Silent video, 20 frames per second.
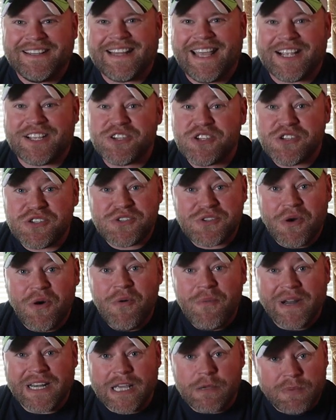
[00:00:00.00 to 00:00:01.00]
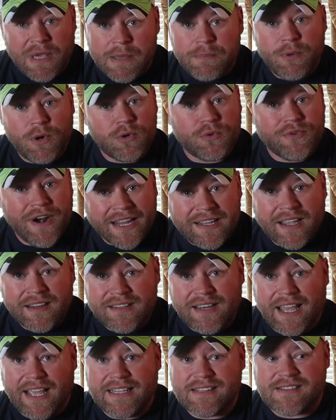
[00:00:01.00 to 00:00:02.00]
Like, so many people
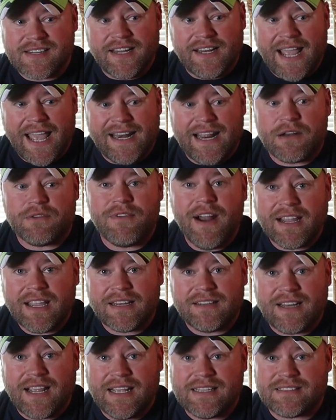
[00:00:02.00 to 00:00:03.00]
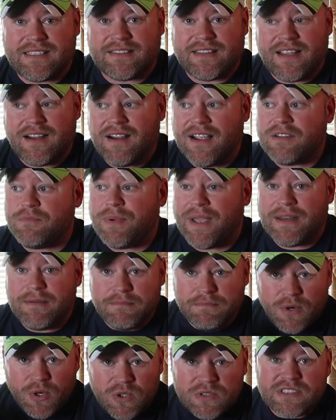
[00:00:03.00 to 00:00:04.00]
recognized it and had recognized that there had
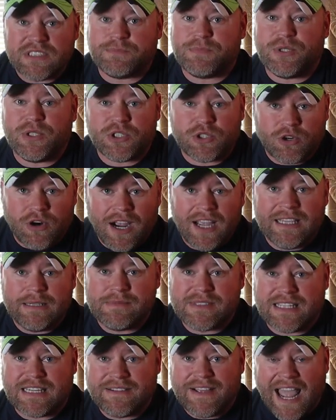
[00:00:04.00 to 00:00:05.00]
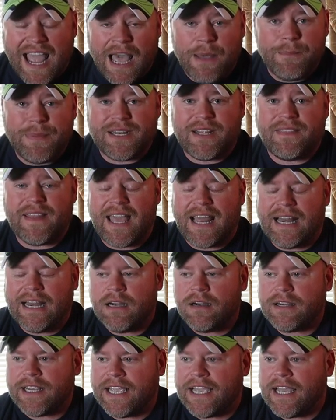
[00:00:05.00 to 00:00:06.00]
been multiple crimes that had happened in that
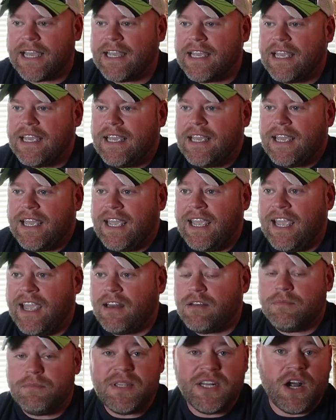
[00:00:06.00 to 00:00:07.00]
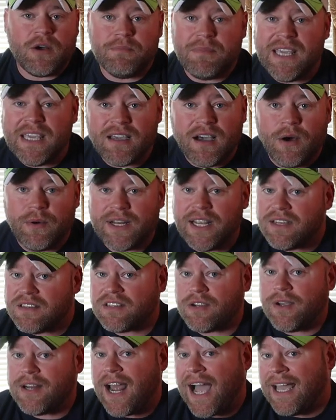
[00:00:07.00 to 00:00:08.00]
area. And, you know, me going
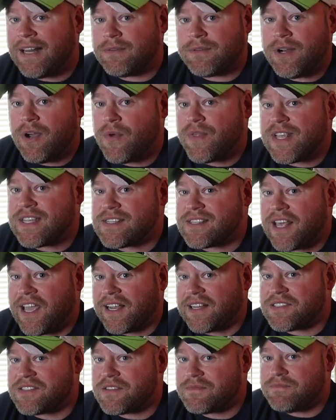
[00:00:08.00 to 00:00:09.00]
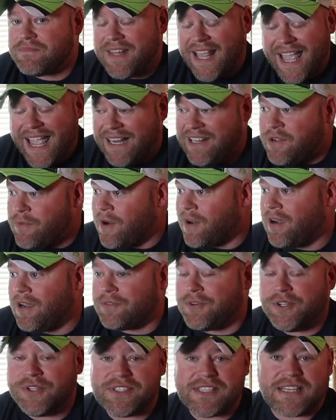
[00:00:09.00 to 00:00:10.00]
into it, I don't know these things. Anywhere
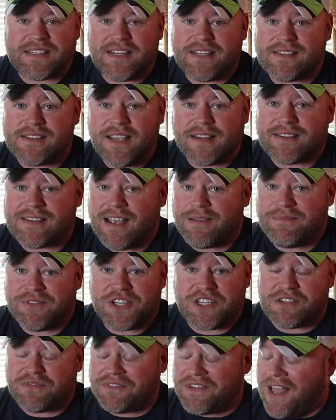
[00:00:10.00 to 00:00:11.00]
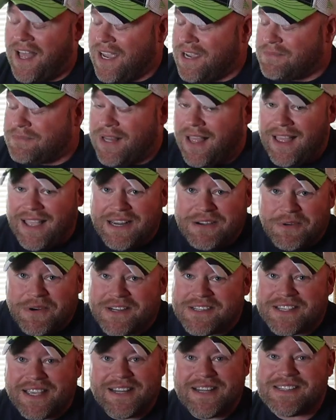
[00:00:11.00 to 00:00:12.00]
on Route 66, I'm just flying blind. We're
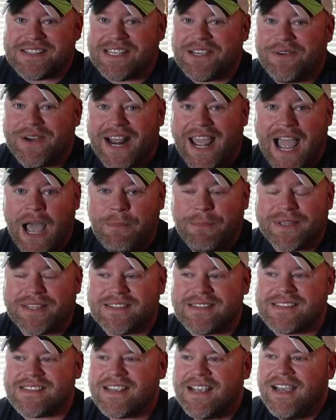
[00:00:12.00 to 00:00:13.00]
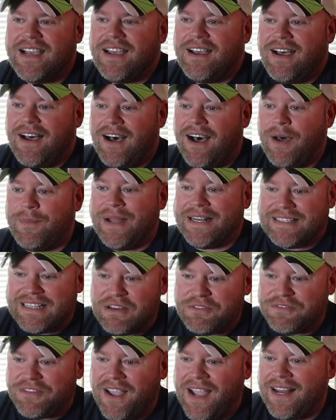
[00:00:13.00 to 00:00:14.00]
just gonna see what happens. But I
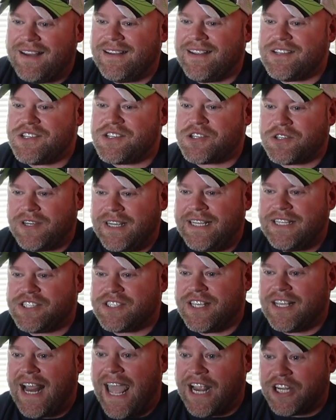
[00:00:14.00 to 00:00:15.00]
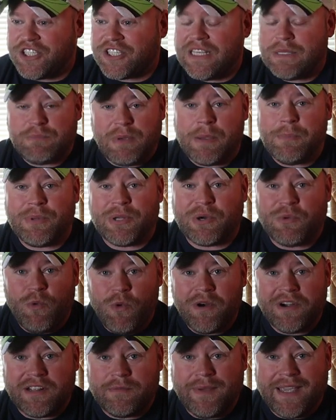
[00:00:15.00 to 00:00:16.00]
did find it strange that actually people are
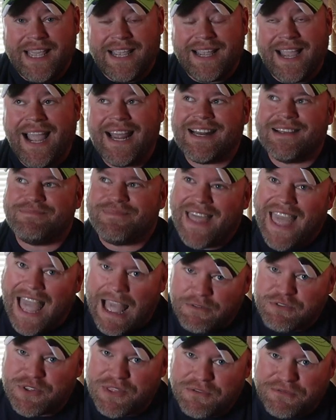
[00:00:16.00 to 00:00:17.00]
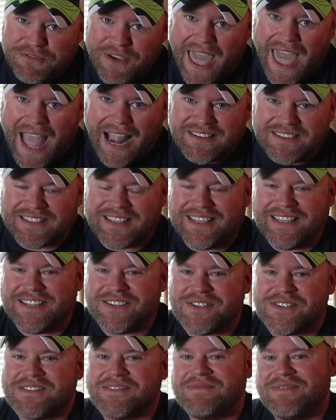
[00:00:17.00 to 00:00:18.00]
warning me kind of after the fact,
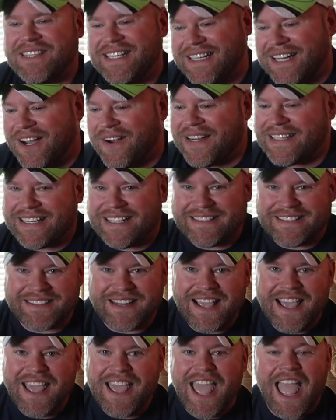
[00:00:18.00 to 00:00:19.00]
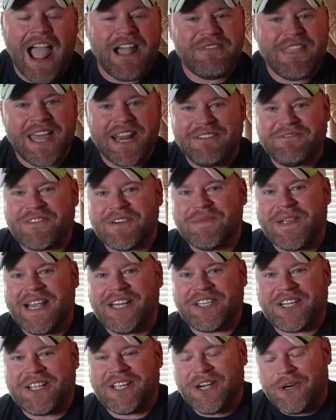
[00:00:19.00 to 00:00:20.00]
because, you know, I didn't have that
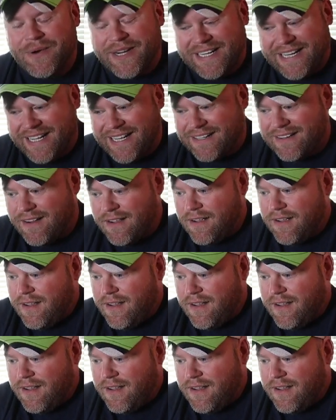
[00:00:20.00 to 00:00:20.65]
information going in.